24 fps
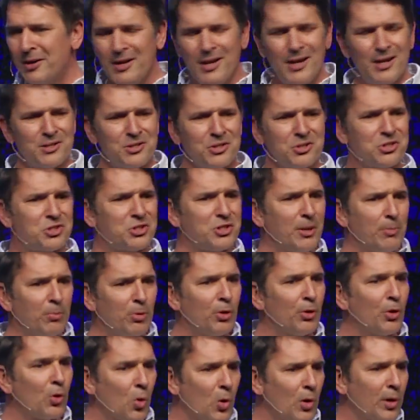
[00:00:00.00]
It's a
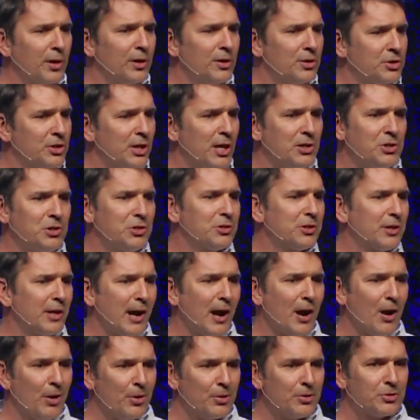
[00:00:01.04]
similar organization to
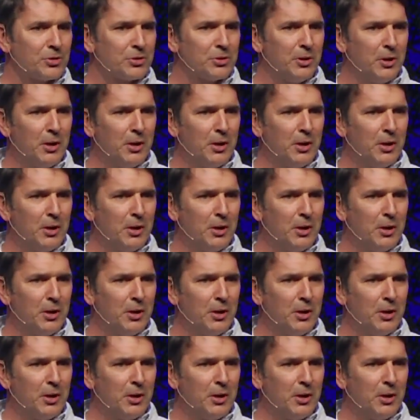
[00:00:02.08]
ours,